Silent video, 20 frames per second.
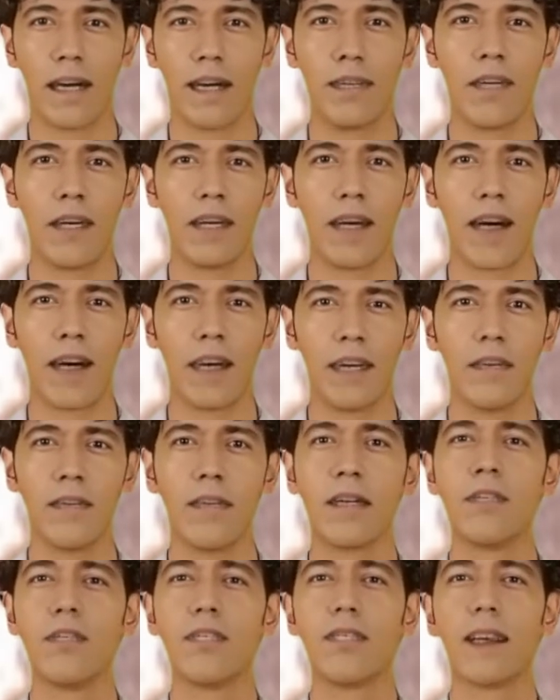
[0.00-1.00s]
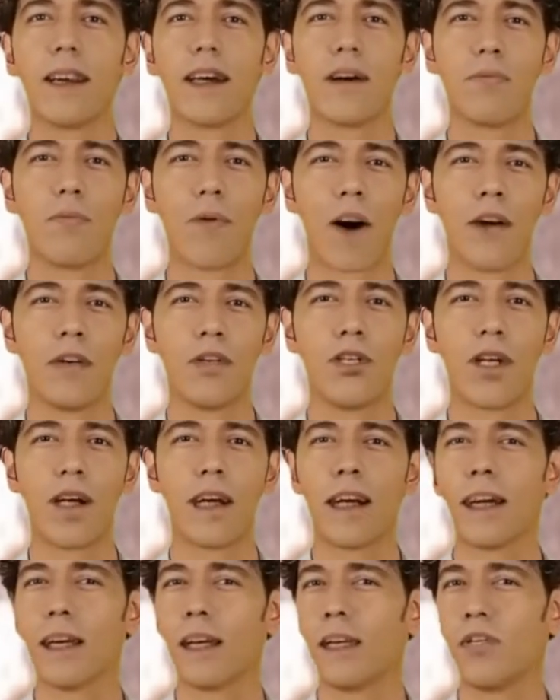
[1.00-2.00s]
indicated that seeing raw
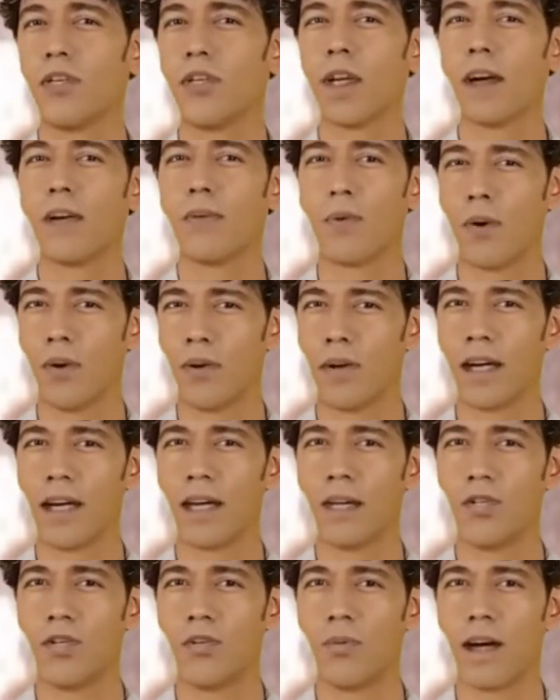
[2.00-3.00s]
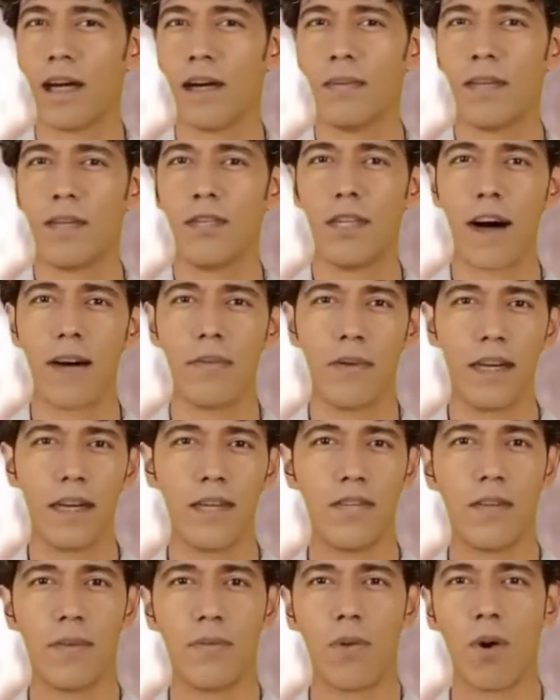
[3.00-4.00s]
chicken in general in a dream is
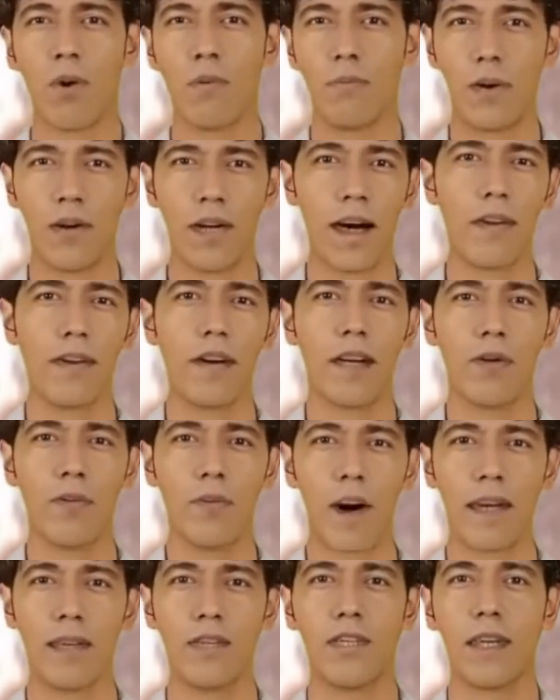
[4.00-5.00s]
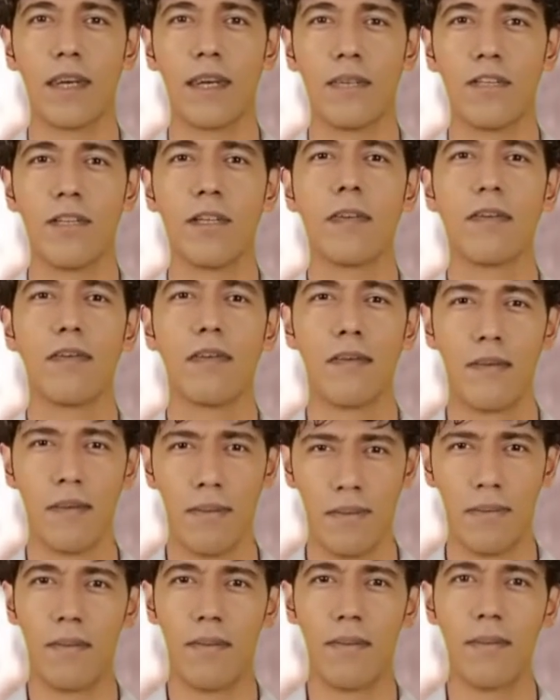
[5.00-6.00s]
evidence of overcoming crises.
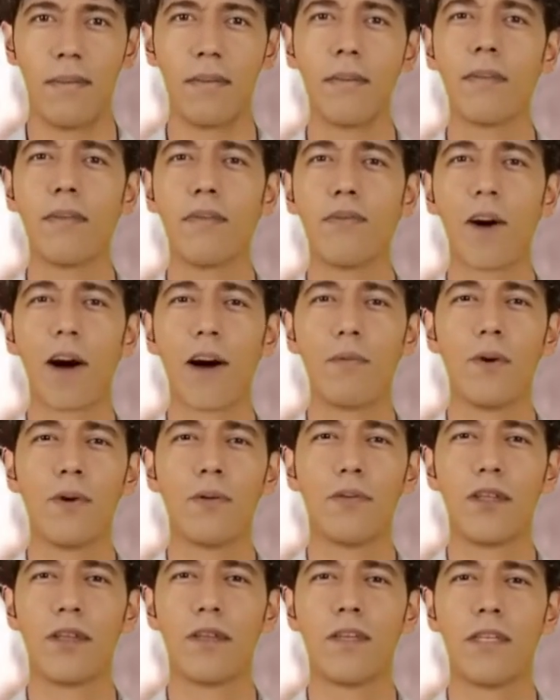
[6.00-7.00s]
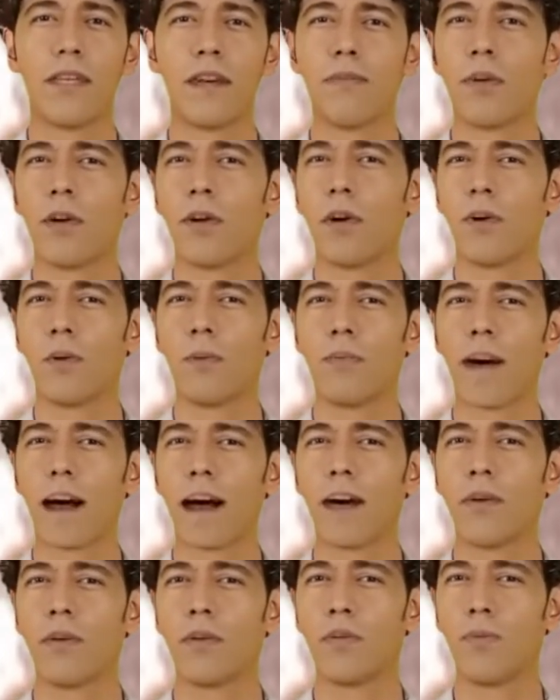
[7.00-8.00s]
Problems and difficult
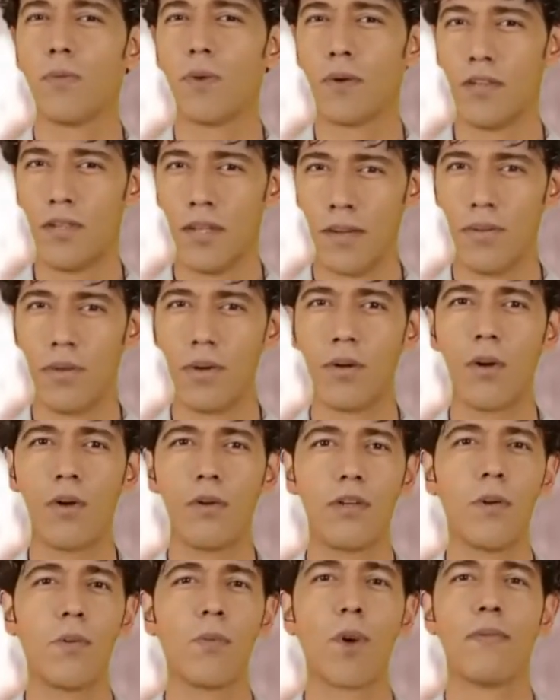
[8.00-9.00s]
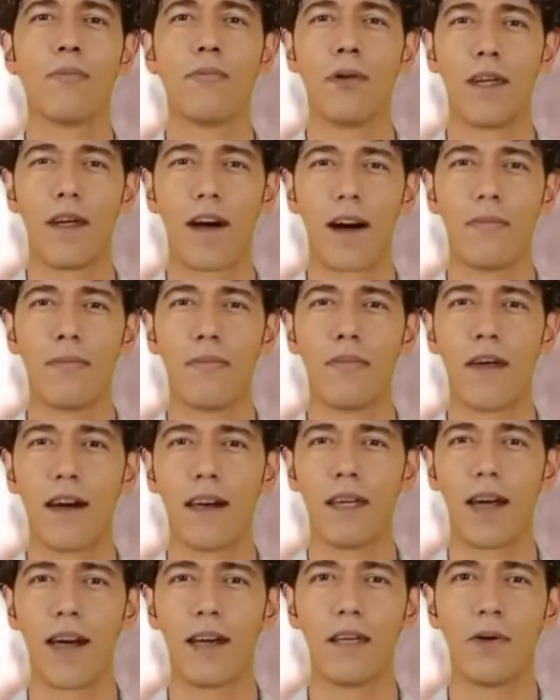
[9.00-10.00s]
matters were difficult to overcome
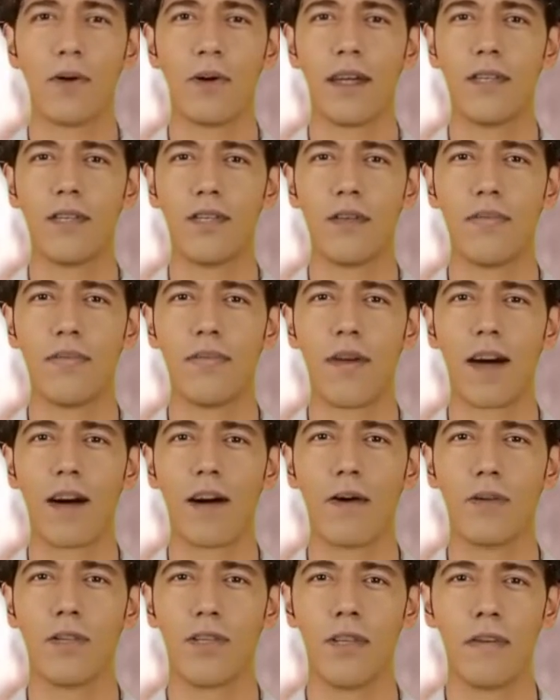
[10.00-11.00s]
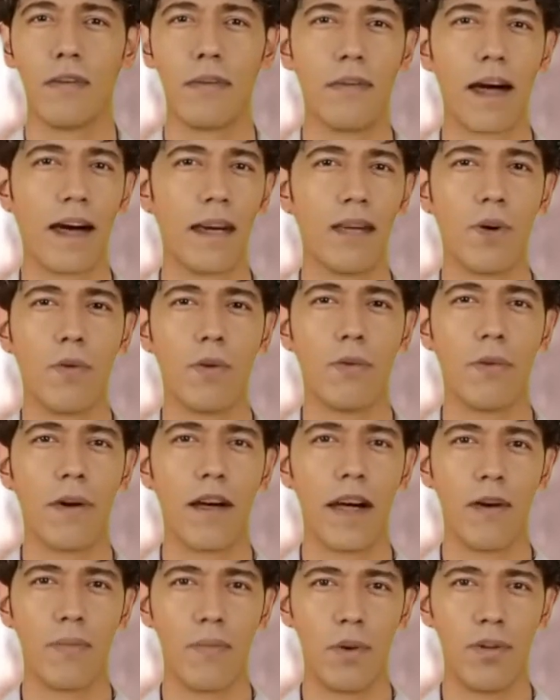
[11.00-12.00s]
and hindered his affairs, and he would
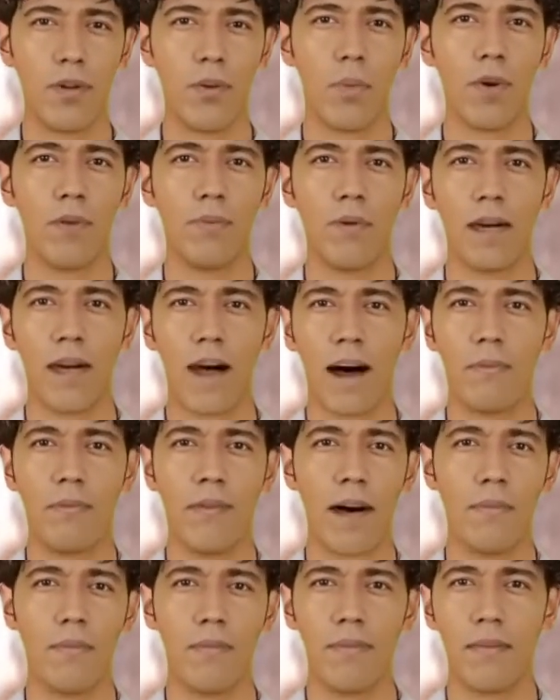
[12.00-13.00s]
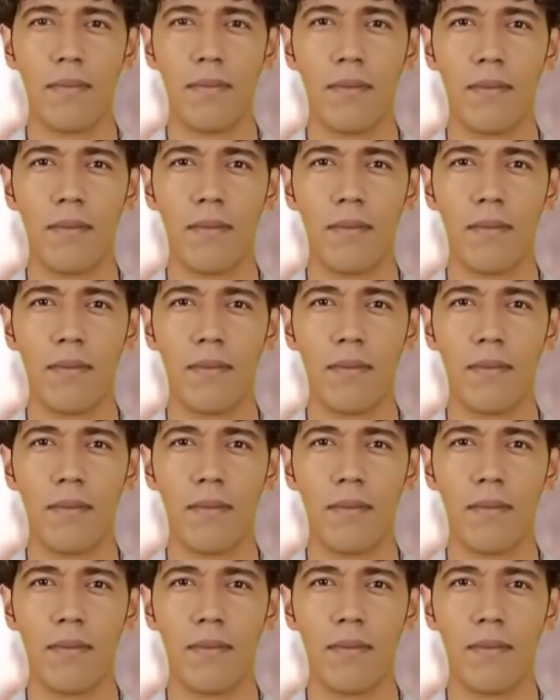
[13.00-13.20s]
be able to overcome them.